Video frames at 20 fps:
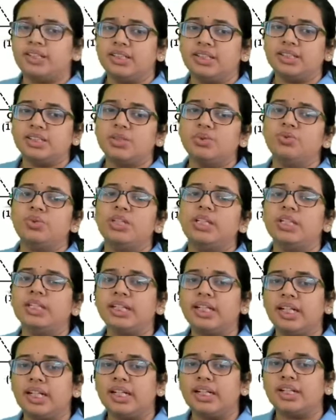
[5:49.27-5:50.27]
this, we'll
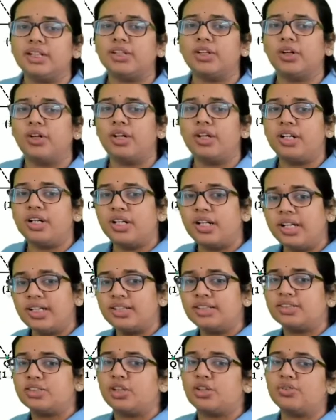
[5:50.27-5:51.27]
get
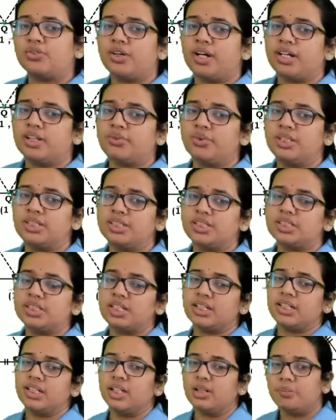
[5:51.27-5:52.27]
coordinates of r, which is
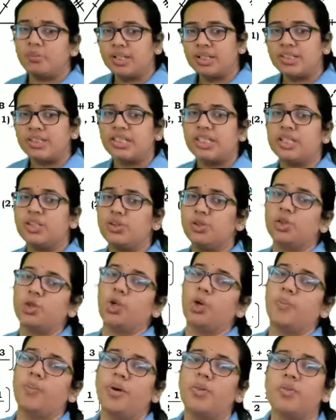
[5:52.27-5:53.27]
nothing but 0,
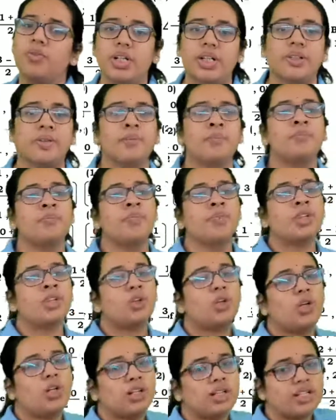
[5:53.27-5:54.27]
comma 1.
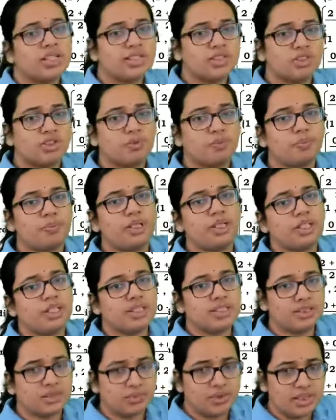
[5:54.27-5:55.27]
Coordinates of p
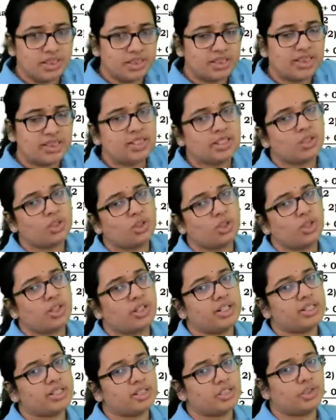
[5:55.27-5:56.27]
is 1, 0,
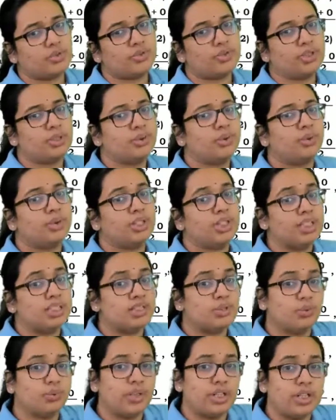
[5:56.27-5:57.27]
coordinates of q is
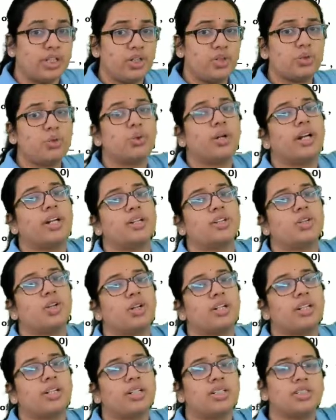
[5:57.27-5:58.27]
1, 2, and
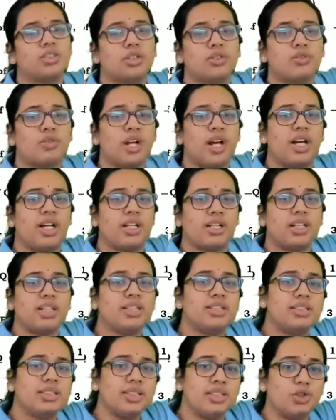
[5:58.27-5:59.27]
coordinates of r
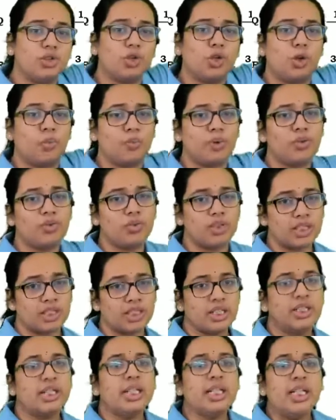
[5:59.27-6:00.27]
is 0, comma 1.
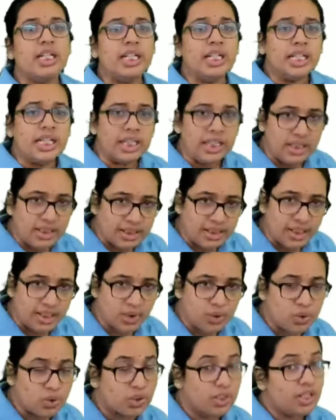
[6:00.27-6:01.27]

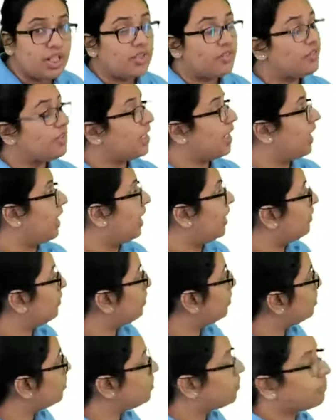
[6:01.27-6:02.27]
Now, we have
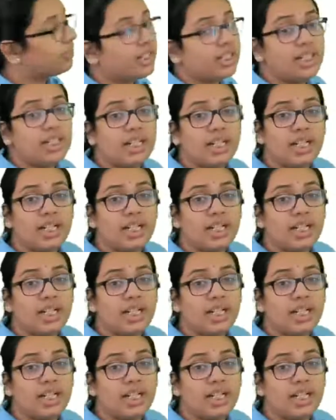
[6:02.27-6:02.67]
to find